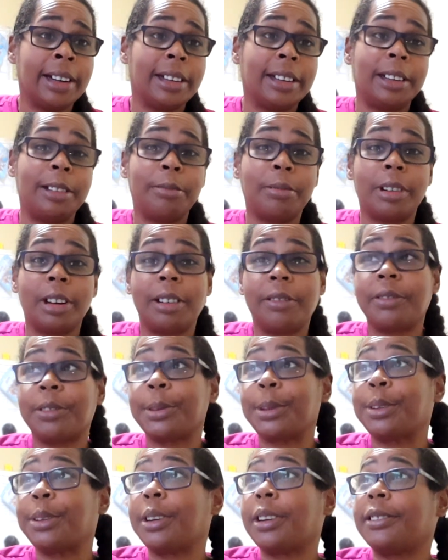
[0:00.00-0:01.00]
eat
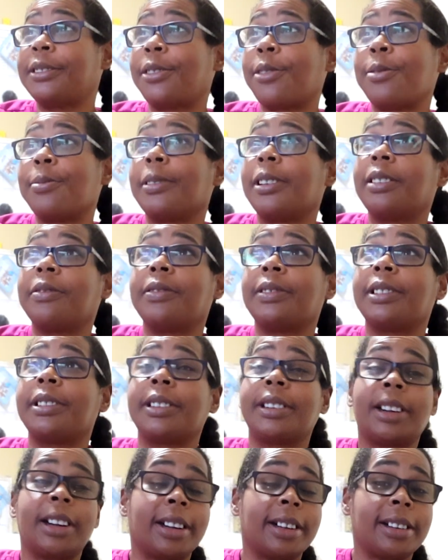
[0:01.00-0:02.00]
whatever, I do
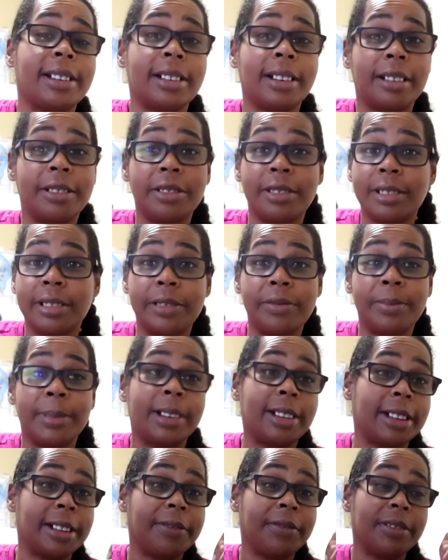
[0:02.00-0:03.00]
whatever, and I just live my
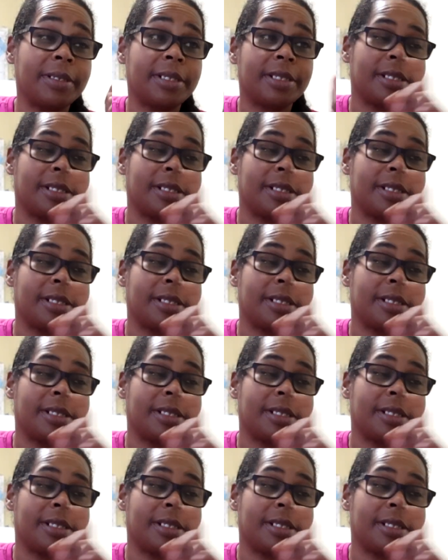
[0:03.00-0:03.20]
life.